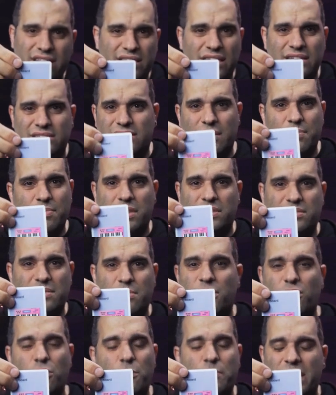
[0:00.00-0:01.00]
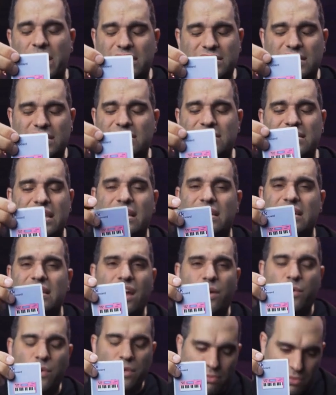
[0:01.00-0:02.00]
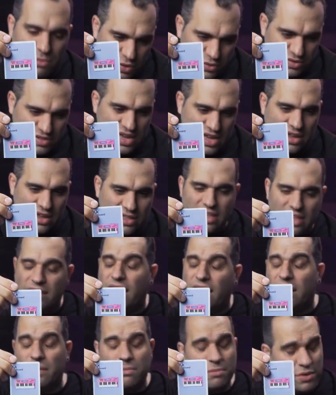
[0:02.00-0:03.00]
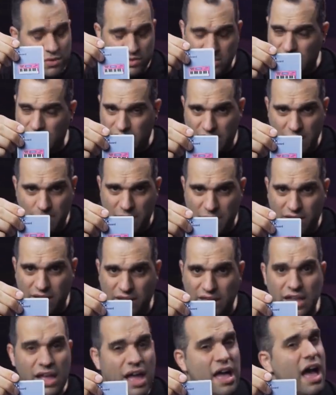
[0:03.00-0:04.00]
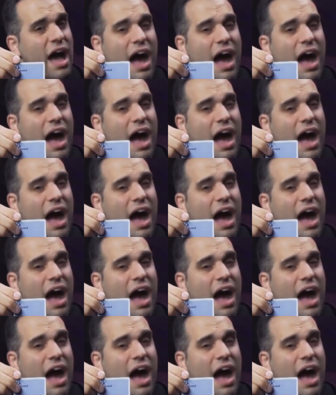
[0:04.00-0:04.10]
That's somebody who picks this, they connect with music. They like music typically.